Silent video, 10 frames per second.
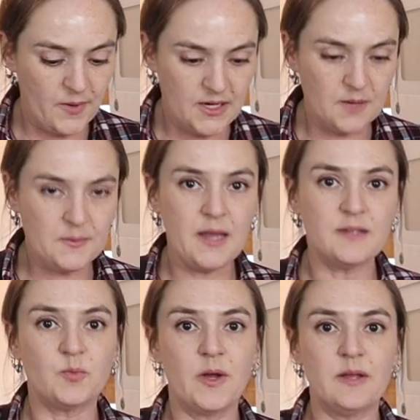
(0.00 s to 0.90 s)
my
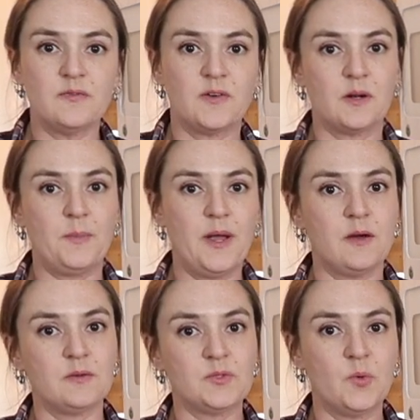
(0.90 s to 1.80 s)
cupcakes went for
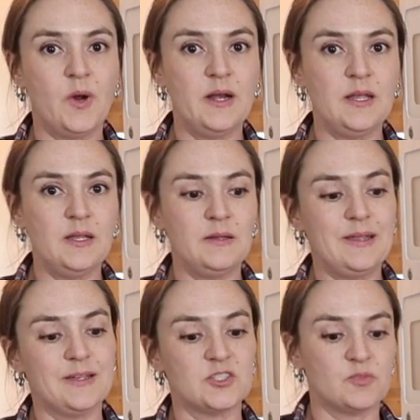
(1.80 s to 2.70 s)
about
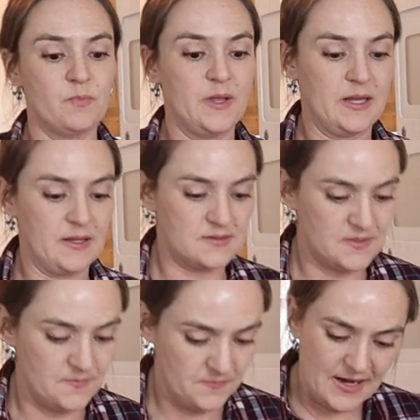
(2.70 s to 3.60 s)
20-ish minutes.
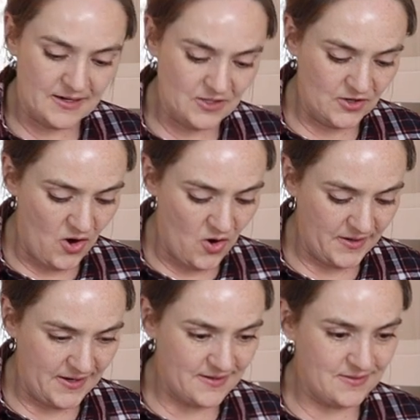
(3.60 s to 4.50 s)
And you know,
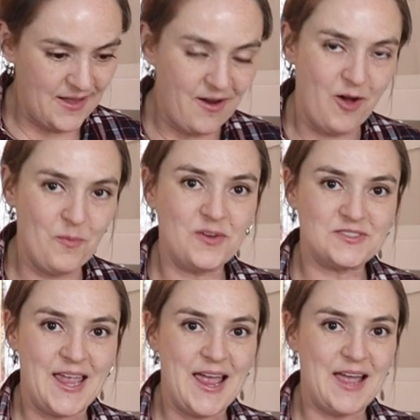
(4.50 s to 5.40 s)
it, they
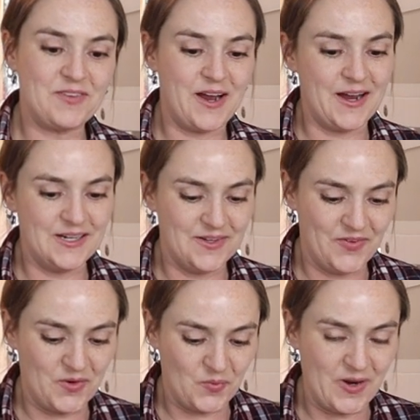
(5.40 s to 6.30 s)
almost have kind
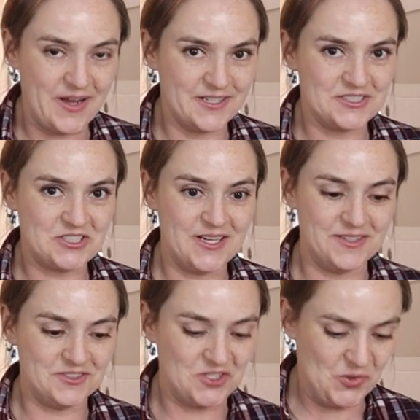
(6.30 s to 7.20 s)
of a reddish
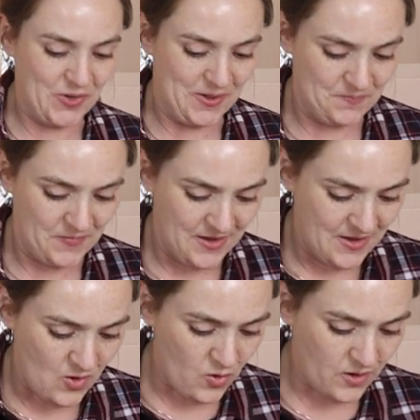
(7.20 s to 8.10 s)
tint to them.
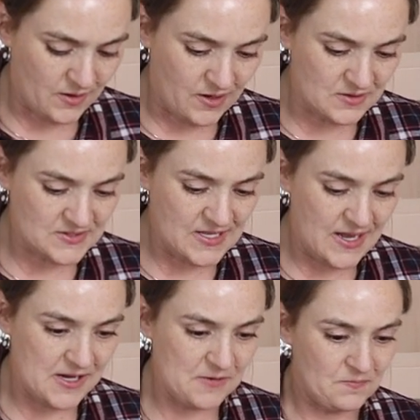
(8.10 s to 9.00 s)
Or I'll
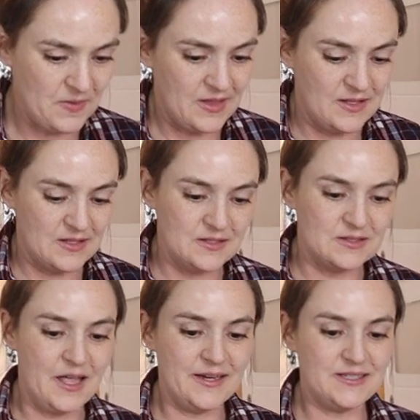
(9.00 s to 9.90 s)
say
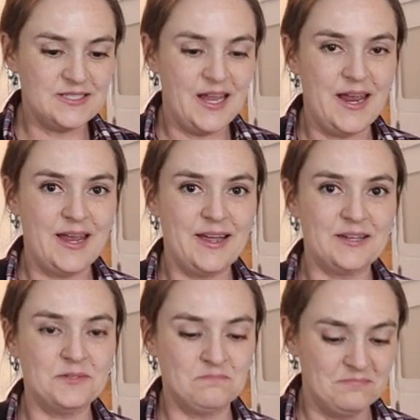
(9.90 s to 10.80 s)
light
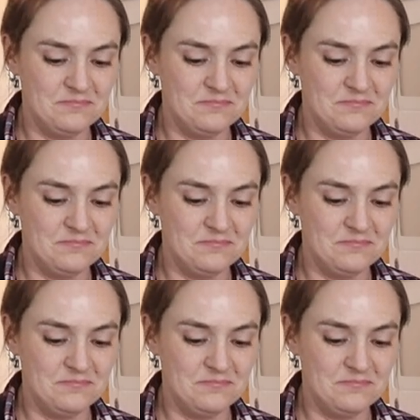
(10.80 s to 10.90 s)
tan,